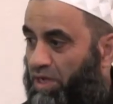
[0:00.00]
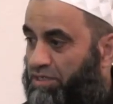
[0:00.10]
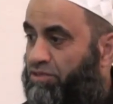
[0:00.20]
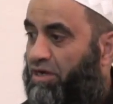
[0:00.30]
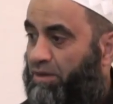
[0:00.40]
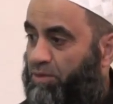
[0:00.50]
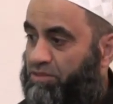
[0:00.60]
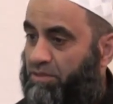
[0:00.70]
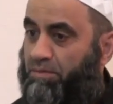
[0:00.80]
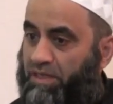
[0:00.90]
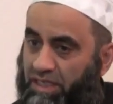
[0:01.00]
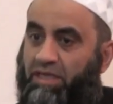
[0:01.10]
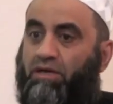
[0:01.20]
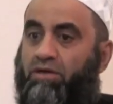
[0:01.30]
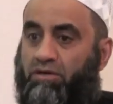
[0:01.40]
when I talk about
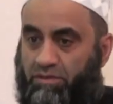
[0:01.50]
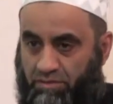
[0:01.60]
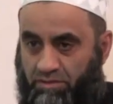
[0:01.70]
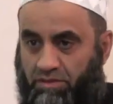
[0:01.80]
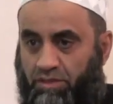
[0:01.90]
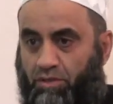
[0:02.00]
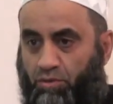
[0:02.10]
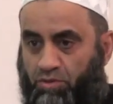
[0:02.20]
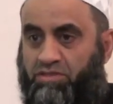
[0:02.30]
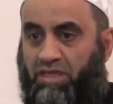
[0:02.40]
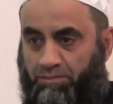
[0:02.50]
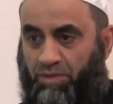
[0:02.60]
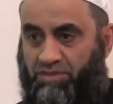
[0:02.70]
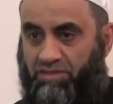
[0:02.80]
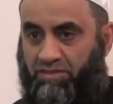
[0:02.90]
somebody who is not
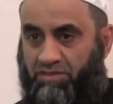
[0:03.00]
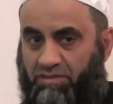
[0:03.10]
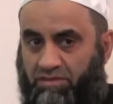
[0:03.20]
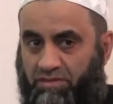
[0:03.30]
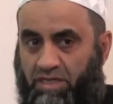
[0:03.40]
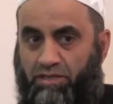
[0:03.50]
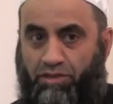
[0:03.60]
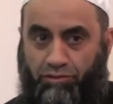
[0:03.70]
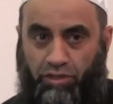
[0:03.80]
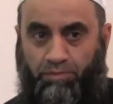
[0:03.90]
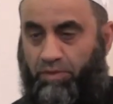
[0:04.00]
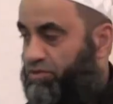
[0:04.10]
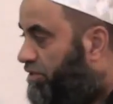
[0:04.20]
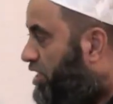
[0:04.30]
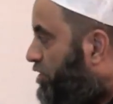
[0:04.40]
present in the third
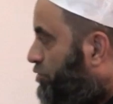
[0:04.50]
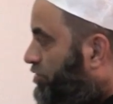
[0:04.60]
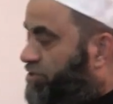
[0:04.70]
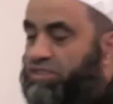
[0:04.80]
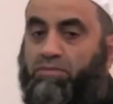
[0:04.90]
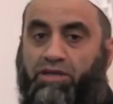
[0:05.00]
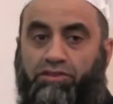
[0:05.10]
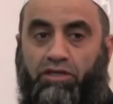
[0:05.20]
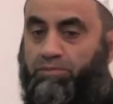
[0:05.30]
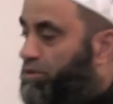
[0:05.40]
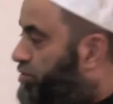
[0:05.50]
person. So this is my third